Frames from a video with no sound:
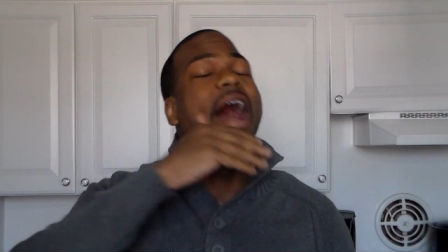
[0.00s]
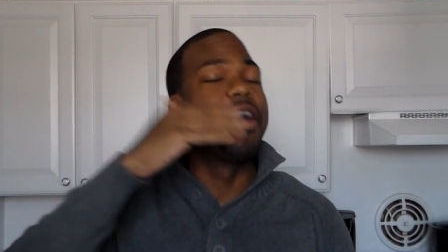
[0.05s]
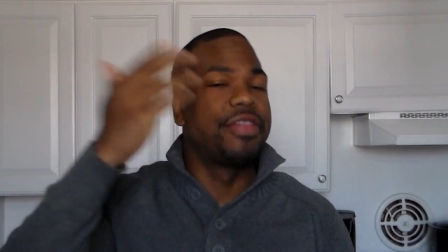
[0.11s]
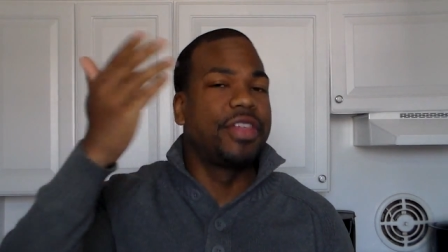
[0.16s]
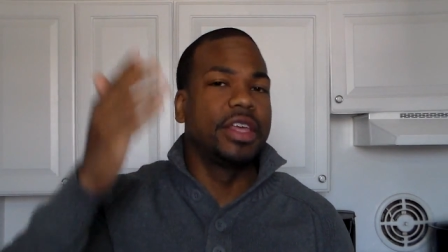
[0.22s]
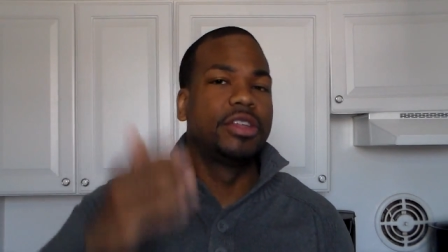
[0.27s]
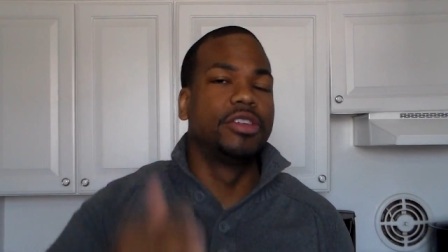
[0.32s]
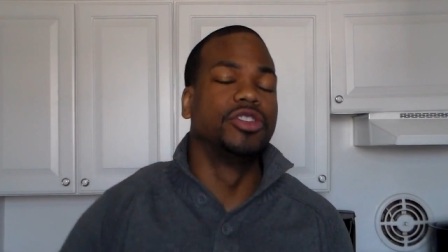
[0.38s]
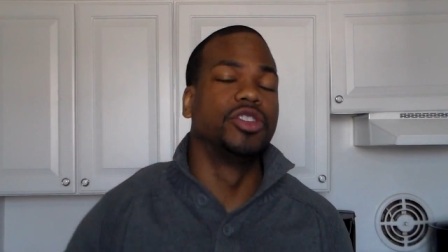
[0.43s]

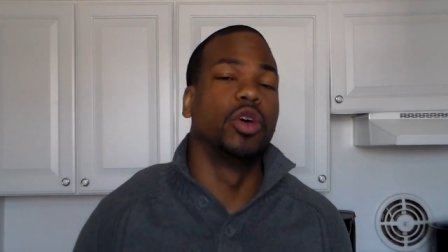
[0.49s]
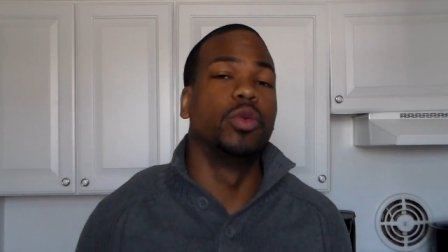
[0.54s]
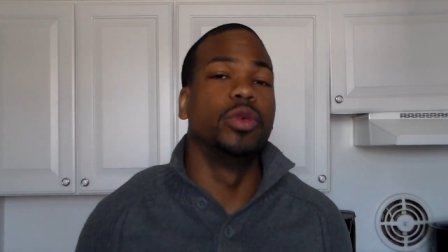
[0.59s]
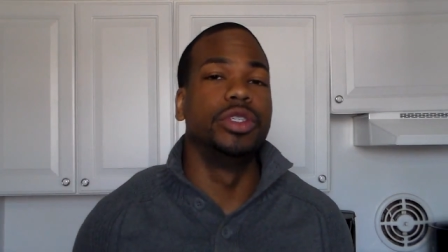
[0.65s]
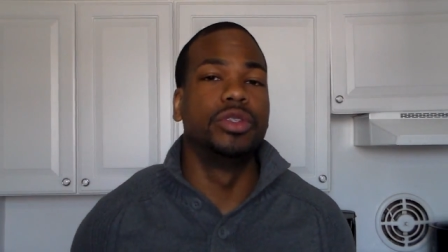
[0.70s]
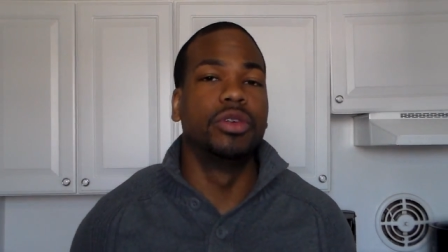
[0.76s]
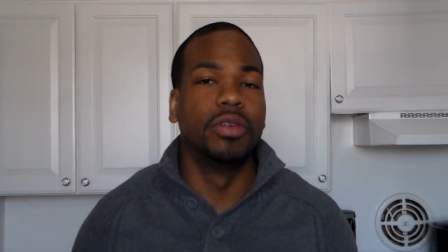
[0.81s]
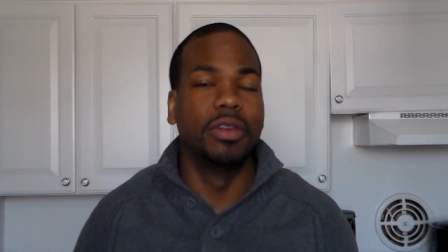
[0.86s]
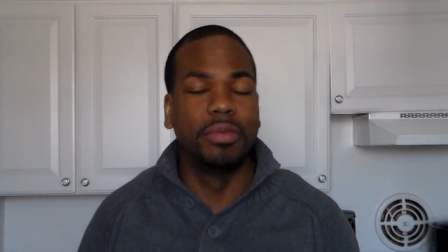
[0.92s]
I think there's
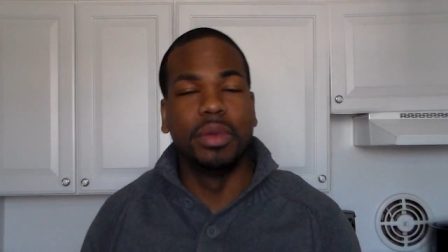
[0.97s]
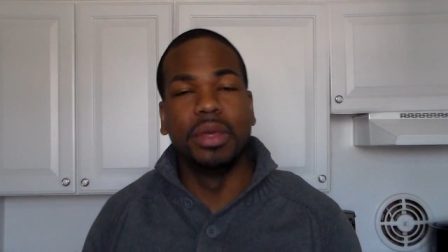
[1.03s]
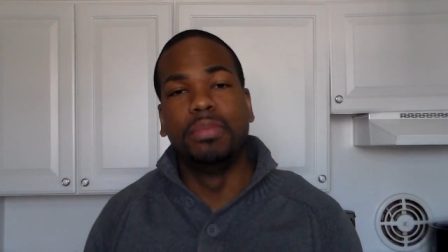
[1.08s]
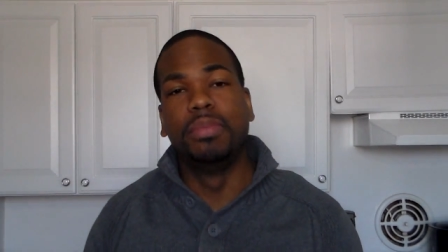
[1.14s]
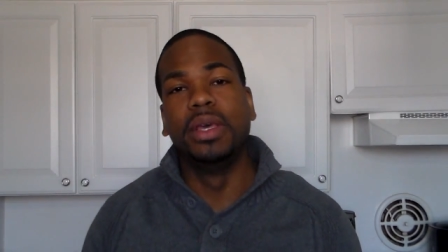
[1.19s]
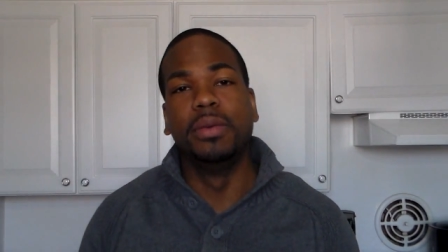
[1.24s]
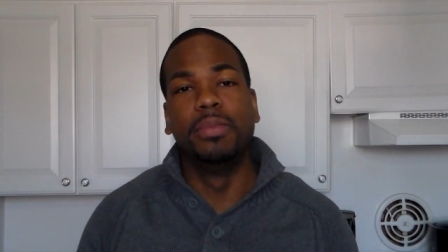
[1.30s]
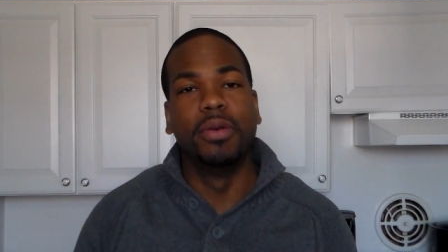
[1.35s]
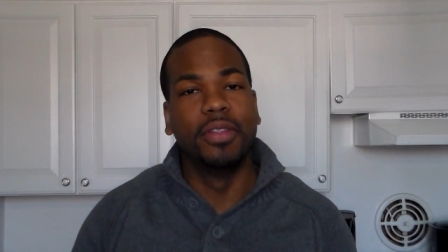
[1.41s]
always going to
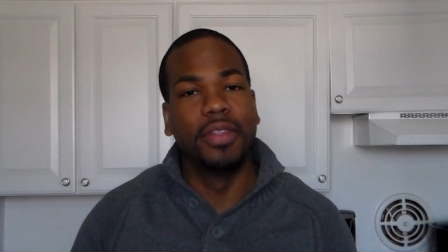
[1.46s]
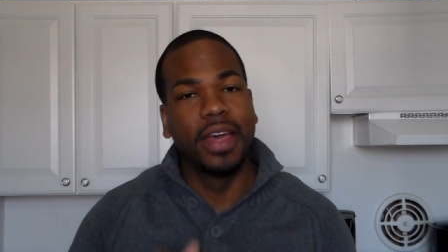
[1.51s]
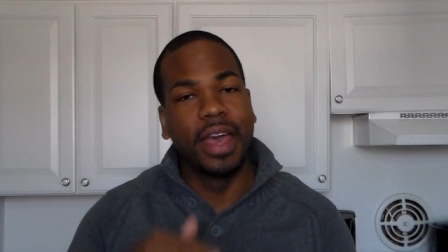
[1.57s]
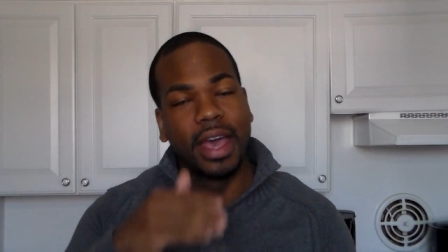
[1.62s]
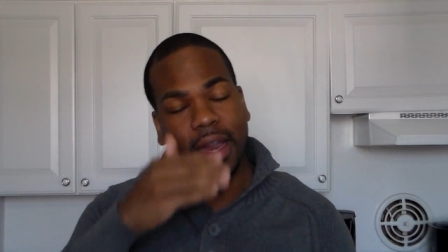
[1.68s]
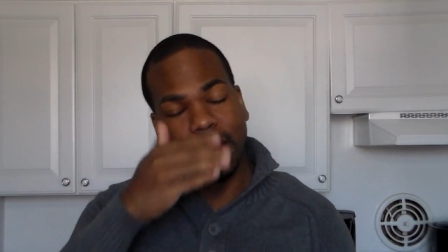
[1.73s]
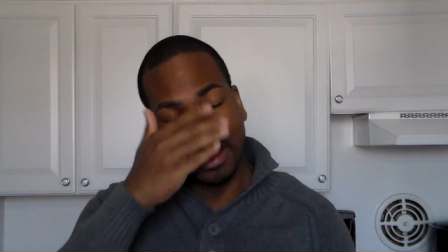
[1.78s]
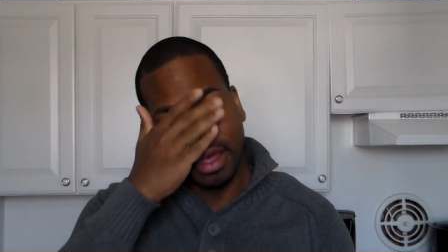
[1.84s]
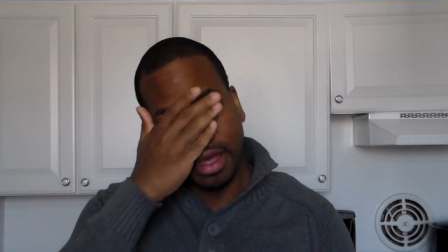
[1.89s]
be people
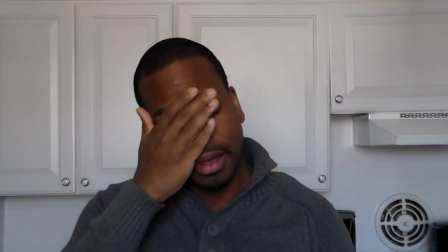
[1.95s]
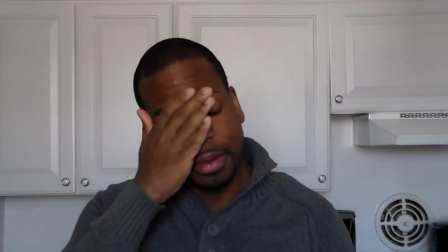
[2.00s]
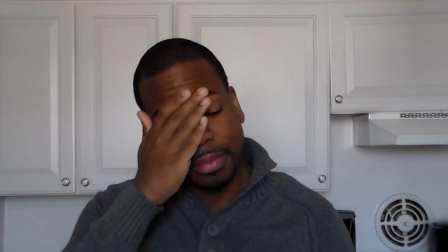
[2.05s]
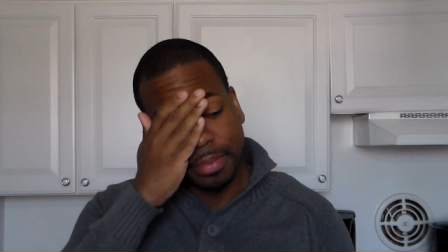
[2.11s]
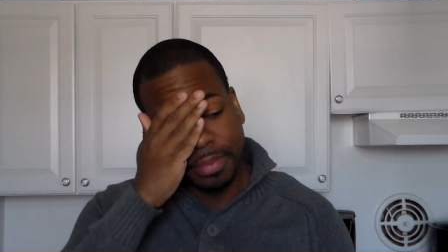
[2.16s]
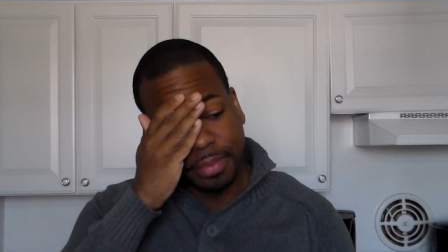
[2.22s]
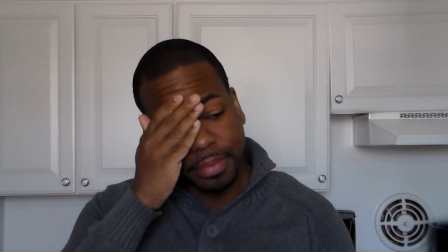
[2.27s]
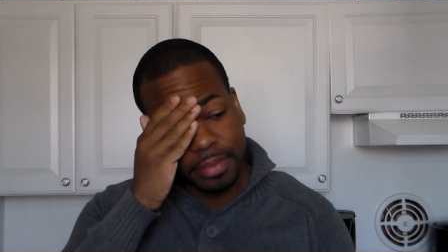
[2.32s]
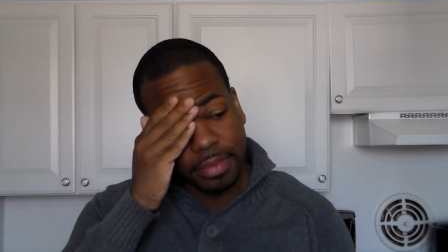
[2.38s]
that
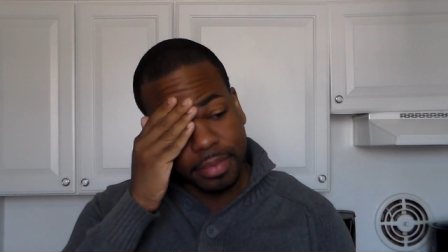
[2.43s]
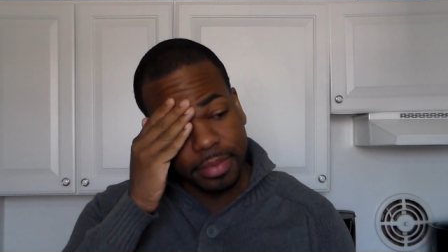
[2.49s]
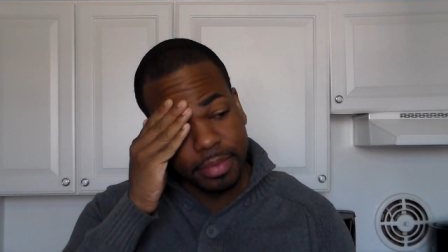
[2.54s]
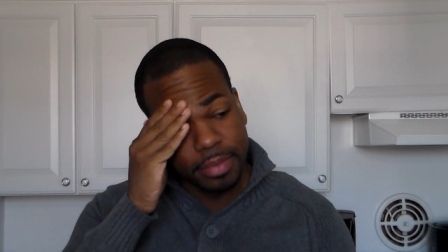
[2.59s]
um,